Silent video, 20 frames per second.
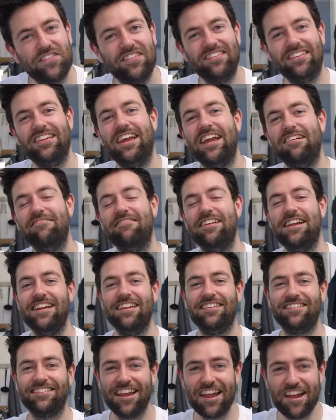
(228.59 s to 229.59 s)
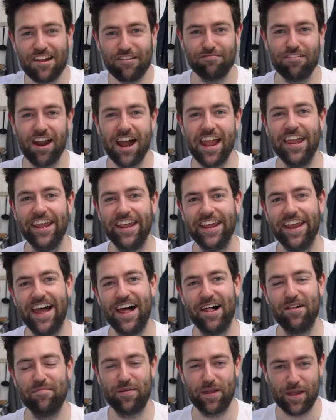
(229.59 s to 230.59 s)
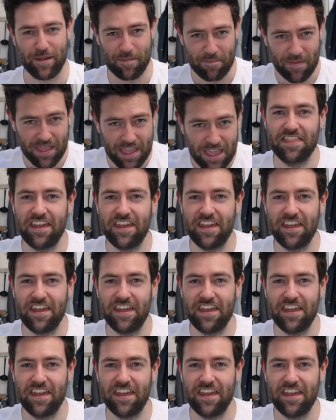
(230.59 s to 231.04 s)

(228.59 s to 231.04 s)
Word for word: series, writing an album.